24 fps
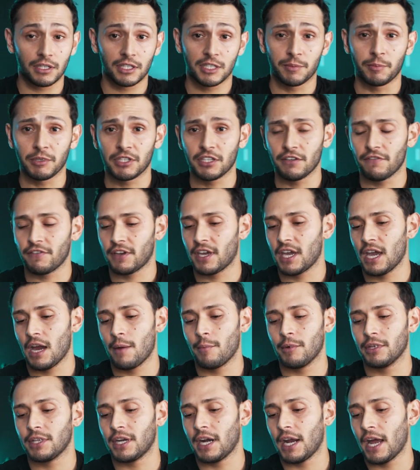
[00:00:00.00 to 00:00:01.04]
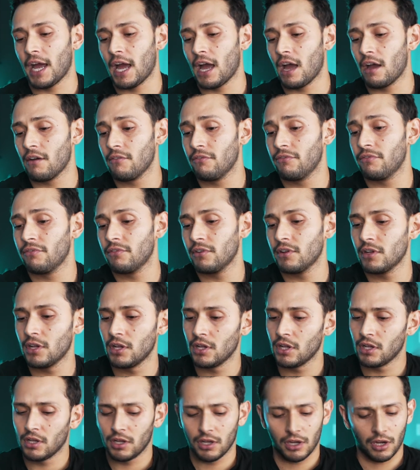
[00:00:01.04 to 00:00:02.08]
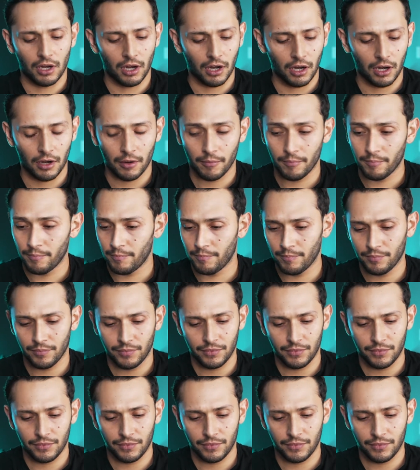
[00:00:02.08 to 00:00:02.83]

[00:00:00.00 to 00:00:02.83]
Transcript: specific camera that I have.